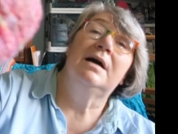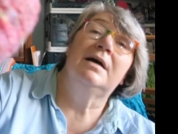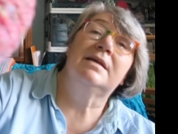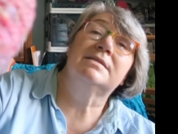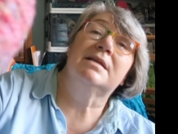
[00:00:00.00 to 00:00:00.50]

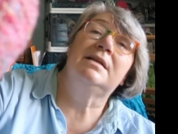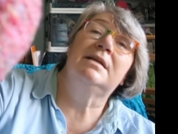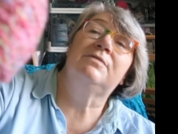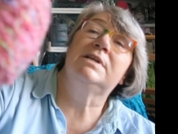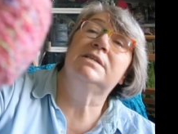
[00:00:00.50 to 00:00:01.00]
And that's a
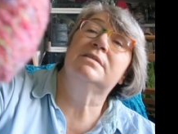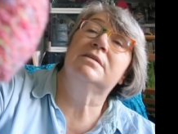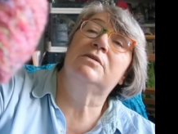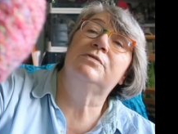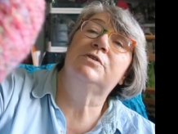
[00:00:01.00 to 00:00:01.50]
lovely
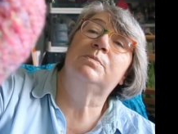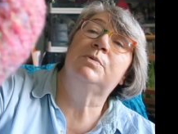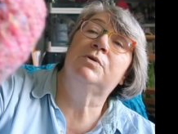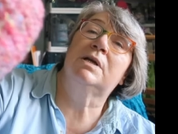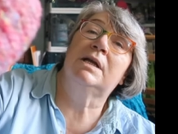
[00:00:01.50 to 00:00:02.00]
soft
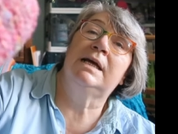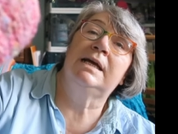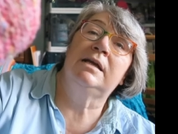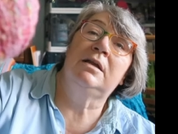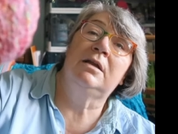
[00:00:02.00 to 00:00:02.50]

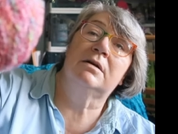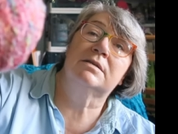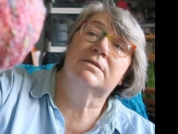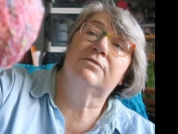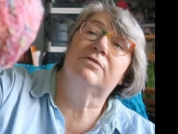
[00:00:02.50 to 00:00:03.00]
boucle,
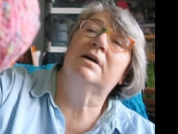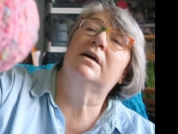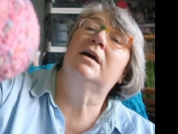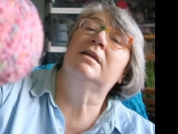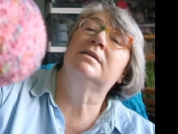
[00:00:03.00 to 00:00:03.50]
lots of fun
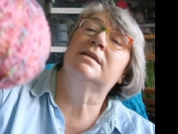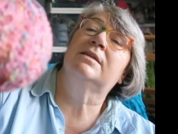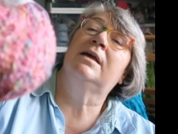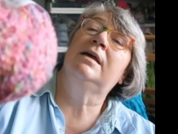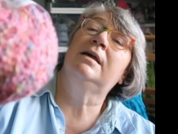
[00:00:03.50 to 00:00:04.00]
colours
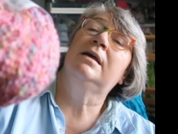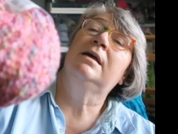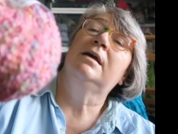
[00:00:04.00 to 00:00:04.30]
in there.